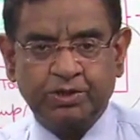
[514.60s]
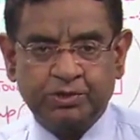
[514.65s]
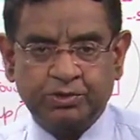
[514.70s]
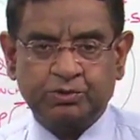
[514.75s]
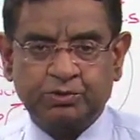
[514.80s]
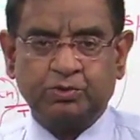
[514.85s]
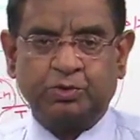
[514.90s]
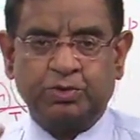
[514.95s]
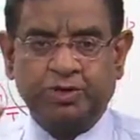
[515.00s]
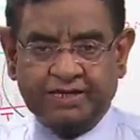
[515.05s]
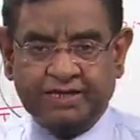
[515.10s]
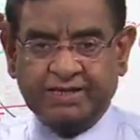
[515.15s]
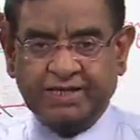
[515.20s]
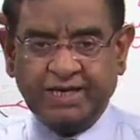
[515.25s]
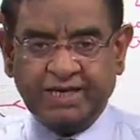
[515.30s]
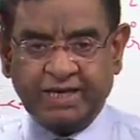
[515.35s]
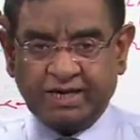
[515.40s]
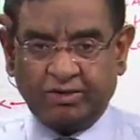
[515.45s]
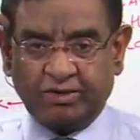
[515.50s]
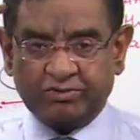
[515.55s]
So in
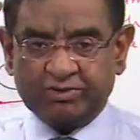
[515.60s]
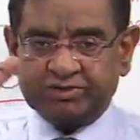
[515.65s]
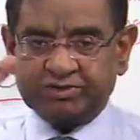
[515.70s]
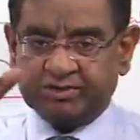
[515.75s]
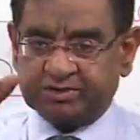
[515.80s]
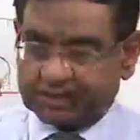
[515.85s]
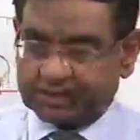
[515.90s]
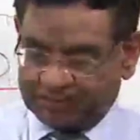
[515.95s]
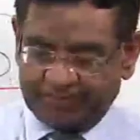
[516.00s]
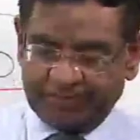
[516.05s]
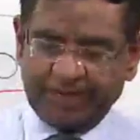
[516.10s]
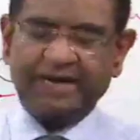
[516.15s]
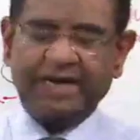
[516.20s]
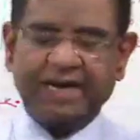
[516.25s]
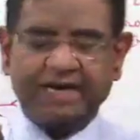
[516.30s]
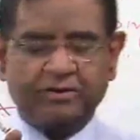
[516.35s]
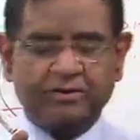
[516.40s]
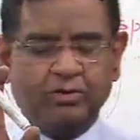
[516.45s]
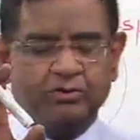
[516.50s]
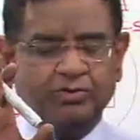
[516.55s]

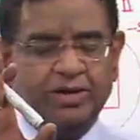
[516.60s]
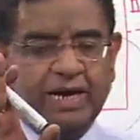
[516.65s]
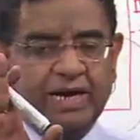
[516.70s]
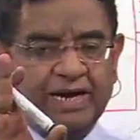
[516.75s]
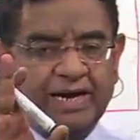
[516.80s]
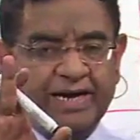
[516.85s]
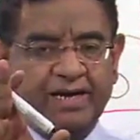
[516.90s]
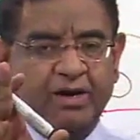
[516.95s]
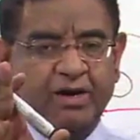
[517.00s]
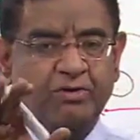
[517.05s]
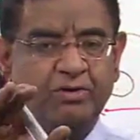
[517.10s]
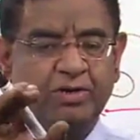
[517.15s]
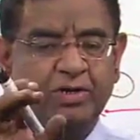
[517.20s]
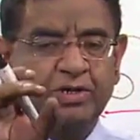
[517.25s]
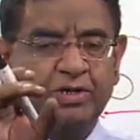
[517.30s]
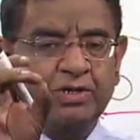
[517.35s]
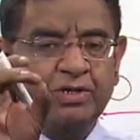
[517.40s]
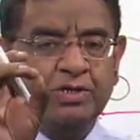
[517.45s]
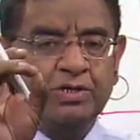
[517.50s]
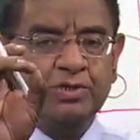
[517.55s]

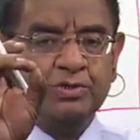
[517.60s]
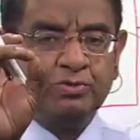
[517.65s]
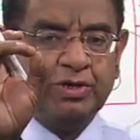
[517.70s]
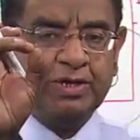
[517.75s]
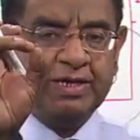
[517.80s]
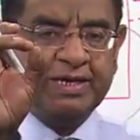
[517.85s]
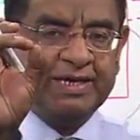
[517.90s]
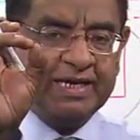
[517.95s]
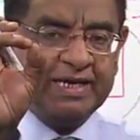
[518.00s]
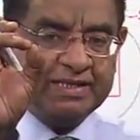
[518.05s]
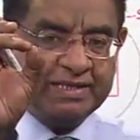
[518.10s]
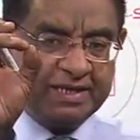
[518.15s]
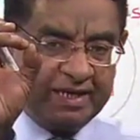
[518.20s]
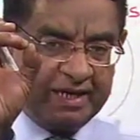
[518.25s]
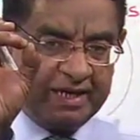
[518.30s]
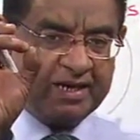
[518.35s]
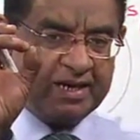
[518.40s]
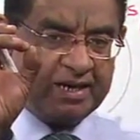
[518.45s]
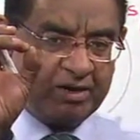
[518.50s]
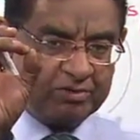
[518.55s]

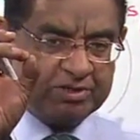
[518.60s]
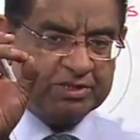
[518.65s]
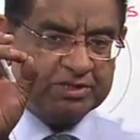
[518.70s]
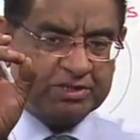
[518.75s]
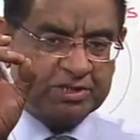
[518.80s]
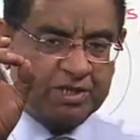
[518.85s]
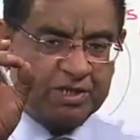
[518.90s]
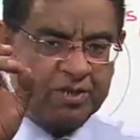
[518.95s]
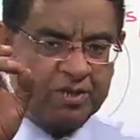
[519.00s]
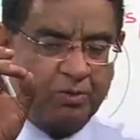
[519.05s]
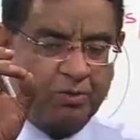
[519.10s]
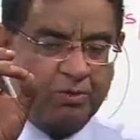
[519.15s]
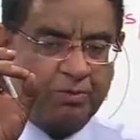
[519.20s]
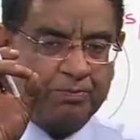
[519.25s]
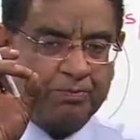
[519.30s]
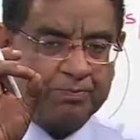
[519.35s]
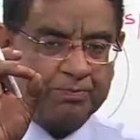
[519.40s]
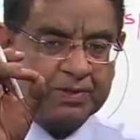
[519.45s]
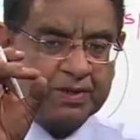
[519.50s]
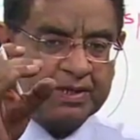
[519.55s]
Dejerine-Rousy
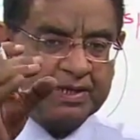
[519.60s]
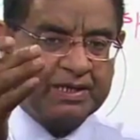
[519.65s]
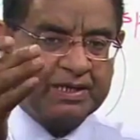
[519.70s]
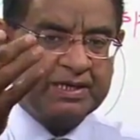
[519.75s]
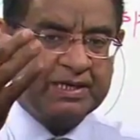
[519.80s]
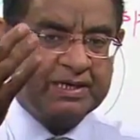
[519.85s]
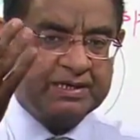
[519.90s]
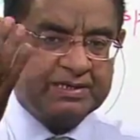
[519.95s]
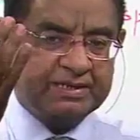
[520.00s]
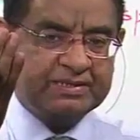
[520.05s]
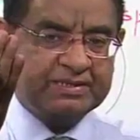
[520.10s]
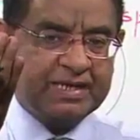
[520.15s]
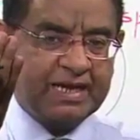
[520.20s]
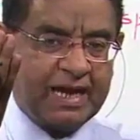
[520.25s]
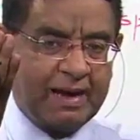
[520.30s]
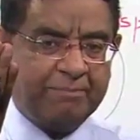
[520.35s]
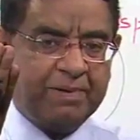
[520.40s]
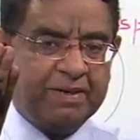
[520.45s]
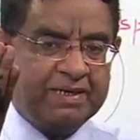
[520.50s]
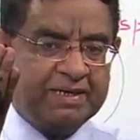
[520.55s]
syndrome, this
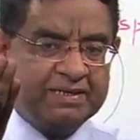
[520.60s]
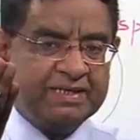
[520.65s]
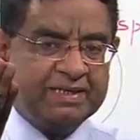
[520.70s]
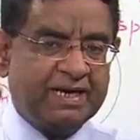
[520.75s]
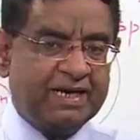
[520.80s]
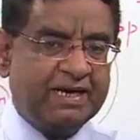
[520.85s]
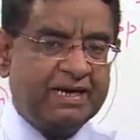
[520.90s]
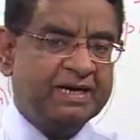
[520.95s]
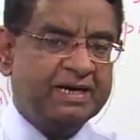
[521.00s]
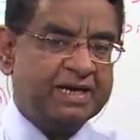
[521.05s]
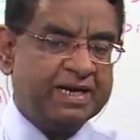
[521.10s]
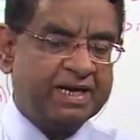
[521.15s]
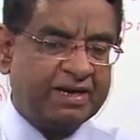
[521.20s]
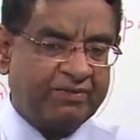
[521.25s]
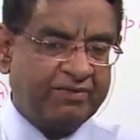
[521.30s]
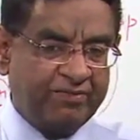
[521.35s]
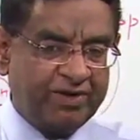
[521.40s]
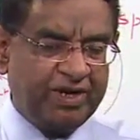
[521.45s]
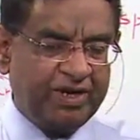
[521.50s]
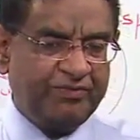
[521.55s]
happened in the
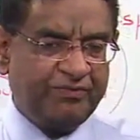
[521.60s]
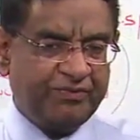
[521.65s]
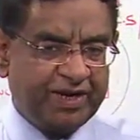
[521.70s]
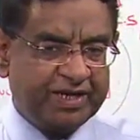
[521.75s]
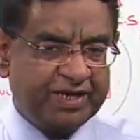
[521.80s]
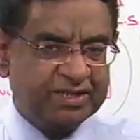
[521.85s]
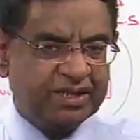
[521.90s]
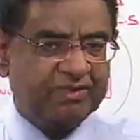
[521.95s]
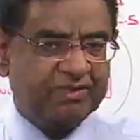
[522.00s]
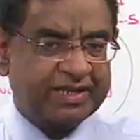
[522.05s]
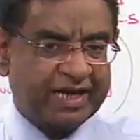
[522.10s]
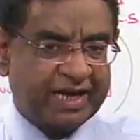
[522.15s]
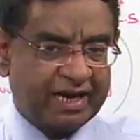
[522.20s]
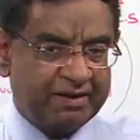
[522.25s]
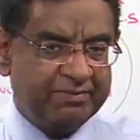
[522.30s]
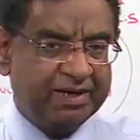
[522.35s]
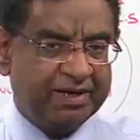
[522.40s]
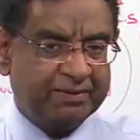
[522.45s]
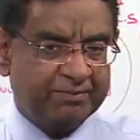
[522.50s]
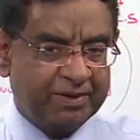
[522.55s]
recovery phase of
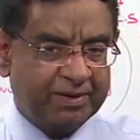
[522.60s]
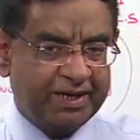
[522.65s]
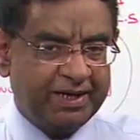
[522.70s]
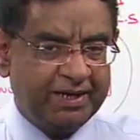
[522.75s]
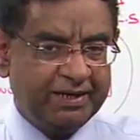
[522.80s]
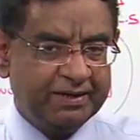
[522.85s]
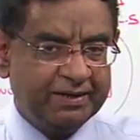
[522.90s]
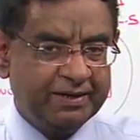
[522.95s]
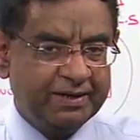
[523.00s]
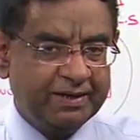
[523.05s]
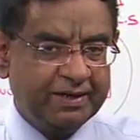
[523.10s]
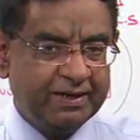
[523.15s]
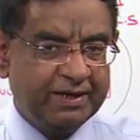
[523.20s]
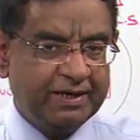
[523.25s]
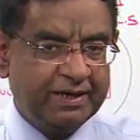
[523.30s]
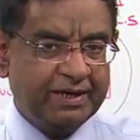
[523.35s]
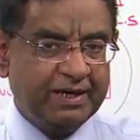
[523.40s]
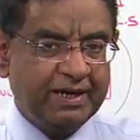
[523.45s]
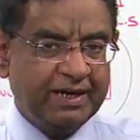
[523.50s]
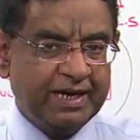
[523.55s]
thalamic bleed.
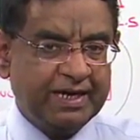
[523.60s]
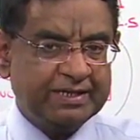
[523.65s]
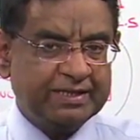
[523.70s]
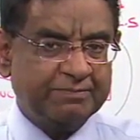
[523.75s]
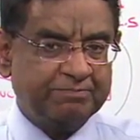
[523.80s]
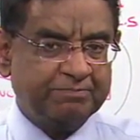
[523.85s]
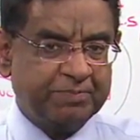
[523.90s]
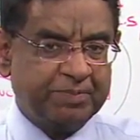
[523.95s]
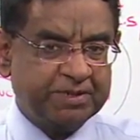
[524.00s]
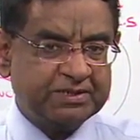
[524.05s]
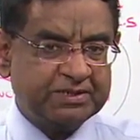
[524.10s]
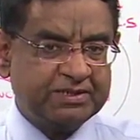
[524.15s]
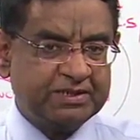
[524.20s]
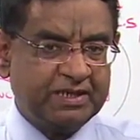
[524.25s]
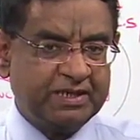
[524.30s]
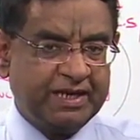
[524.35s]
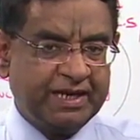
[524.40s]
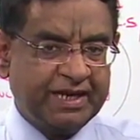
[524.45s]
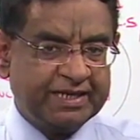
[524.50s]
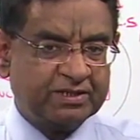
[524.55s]
And the
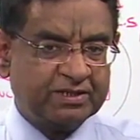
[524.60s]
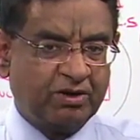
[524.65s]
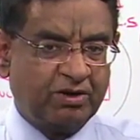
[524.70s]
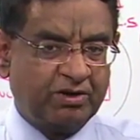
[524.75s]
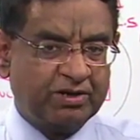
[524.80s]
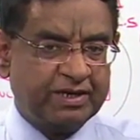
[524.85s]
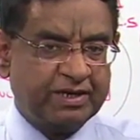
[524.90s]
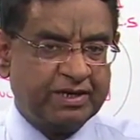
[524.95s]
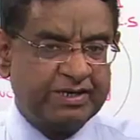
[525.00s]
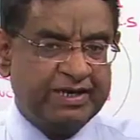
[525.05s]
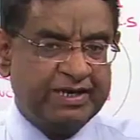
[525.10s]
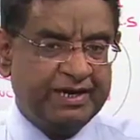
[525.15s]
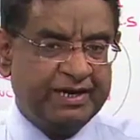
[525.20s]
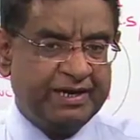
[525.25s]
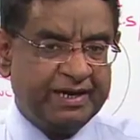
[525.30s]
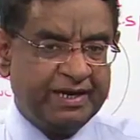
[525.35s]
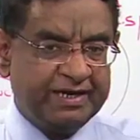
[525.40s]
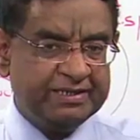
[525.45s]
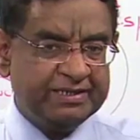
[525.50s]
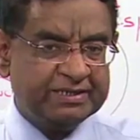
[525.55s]
person has got
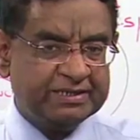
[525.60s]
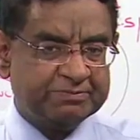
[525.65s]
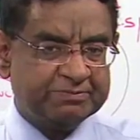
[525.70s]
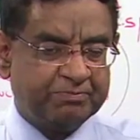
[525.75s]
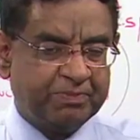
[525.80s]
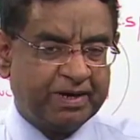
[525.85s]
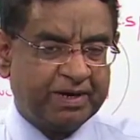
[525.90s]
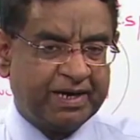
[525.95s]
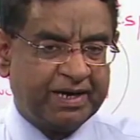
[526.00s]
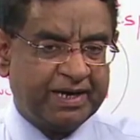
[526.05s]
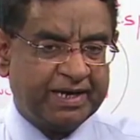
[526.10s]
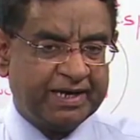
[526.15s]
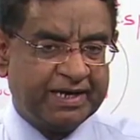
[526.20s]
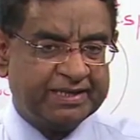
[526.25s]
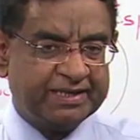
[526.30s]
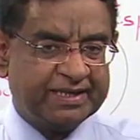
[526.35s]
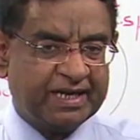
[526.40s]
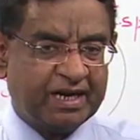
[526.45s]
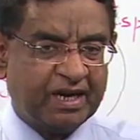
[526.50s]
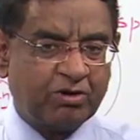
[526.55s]
intense burning
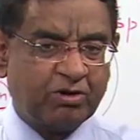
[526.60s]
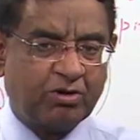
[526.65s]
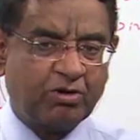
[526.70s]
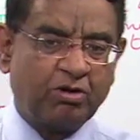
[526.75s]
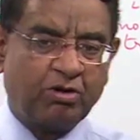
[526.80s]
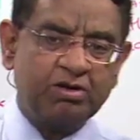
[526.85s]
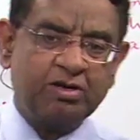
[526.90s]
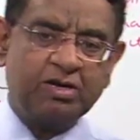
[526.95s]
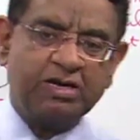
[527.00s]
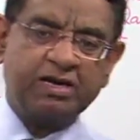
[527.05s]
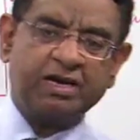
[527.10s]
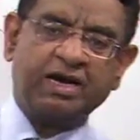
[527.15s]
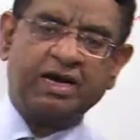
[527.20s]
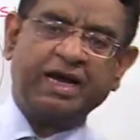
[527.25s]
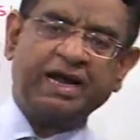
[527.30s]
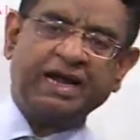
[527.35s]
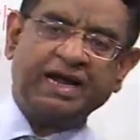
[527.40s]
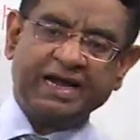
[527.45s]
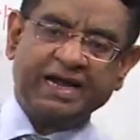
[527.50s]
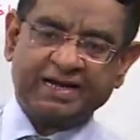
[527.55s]
in the
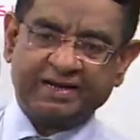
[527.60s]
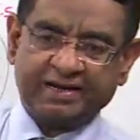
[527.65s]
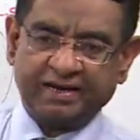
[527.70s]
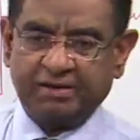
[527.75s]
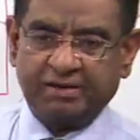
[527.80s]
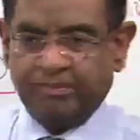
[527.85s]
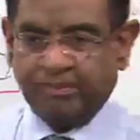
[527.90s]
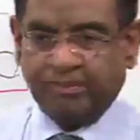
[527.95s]
contralateral